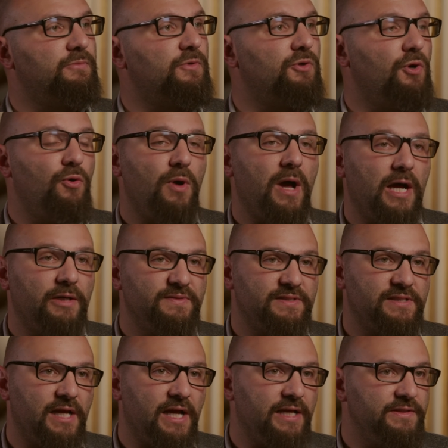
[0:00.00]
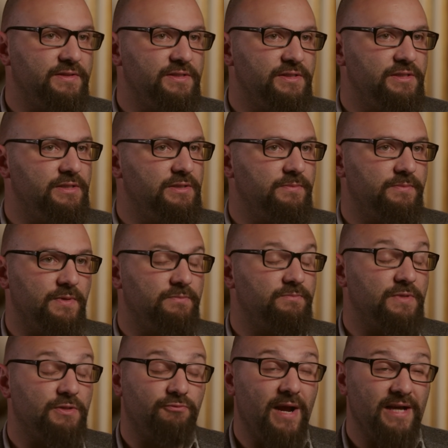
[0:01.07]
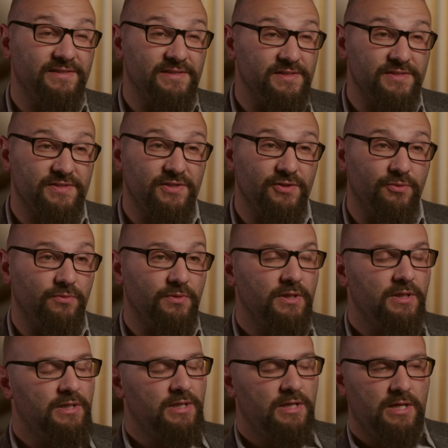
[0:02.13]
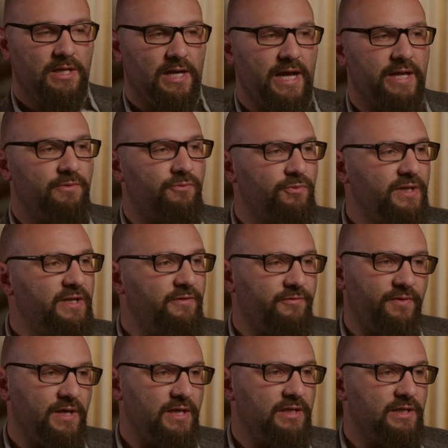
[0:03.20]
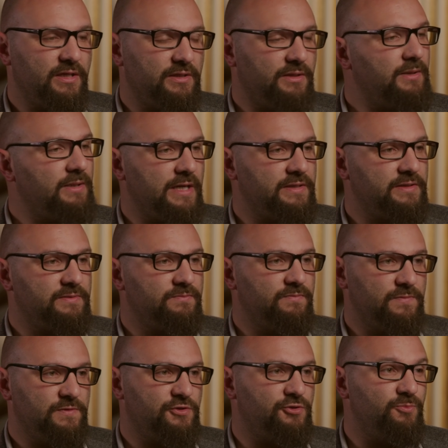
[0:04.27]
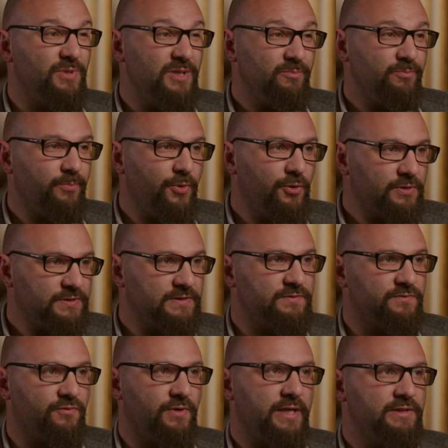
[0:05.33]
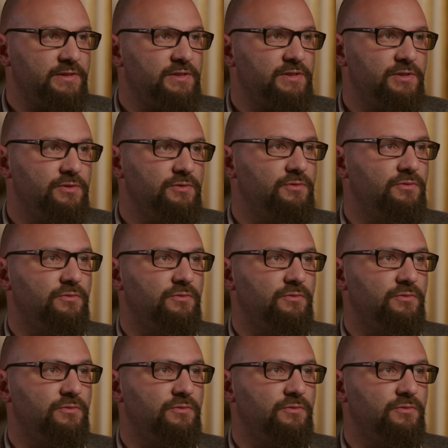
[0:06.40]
grow outside the, the, the crisis. So I really think uh, it should be important trying to